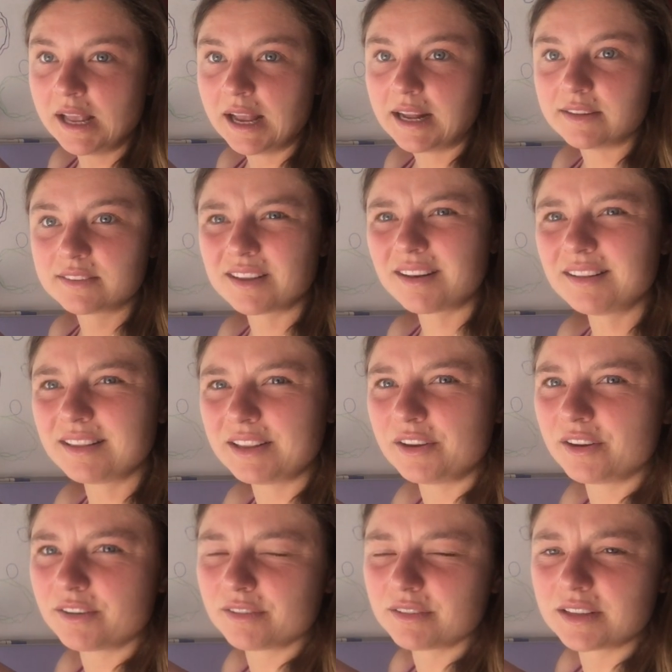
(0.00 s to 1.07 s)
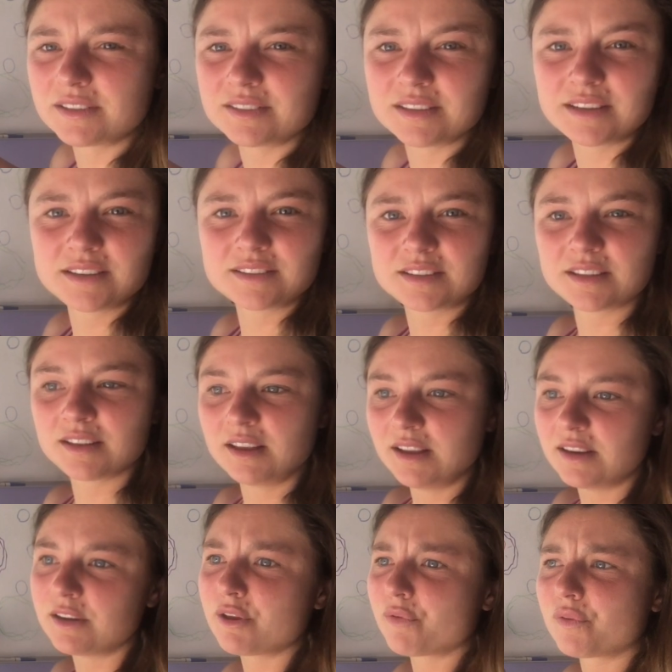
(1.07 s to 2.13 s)
And suddenly you're listening to
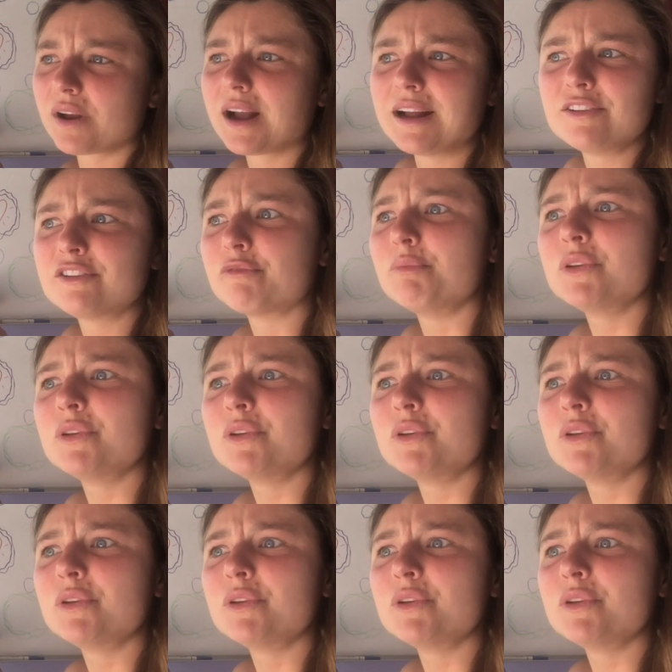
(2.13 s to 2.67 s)
different kinds of